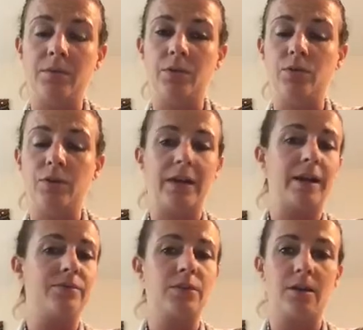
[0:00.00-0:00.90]
you're not going to
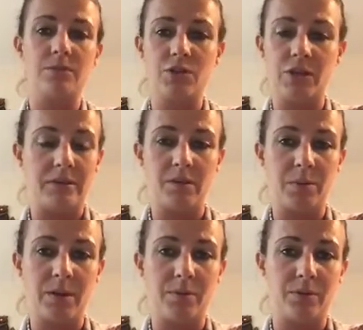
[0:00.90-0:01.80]
have time to chase the
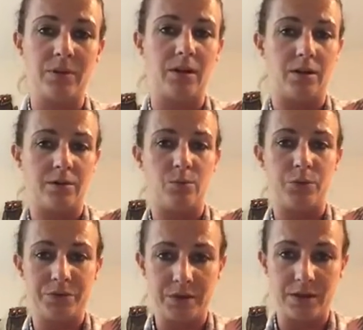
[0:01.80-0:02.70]
people that aren't
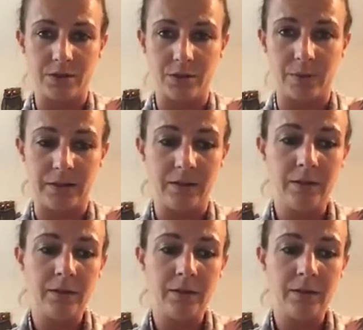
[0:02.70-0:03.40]
wanting to do it.